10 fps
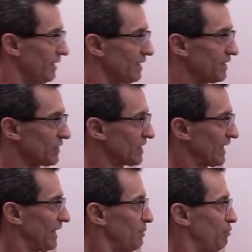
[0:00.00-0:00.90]
The
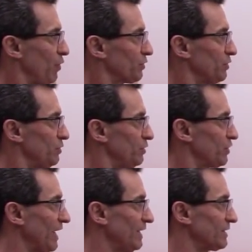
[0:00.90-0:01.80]
second important
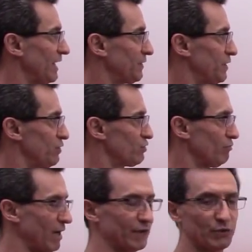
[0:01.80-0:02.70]
nutrient that tissue
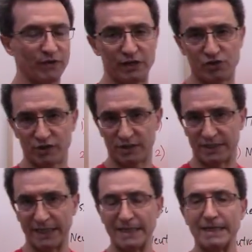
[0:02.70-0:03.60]
macrophages
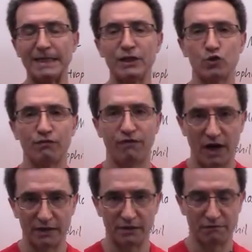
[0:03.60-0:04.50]
they need to
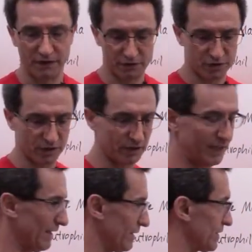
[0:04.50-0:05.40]
fight infection
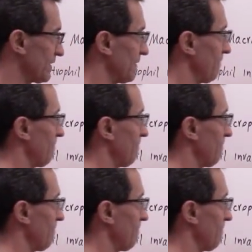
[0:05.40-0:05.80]
is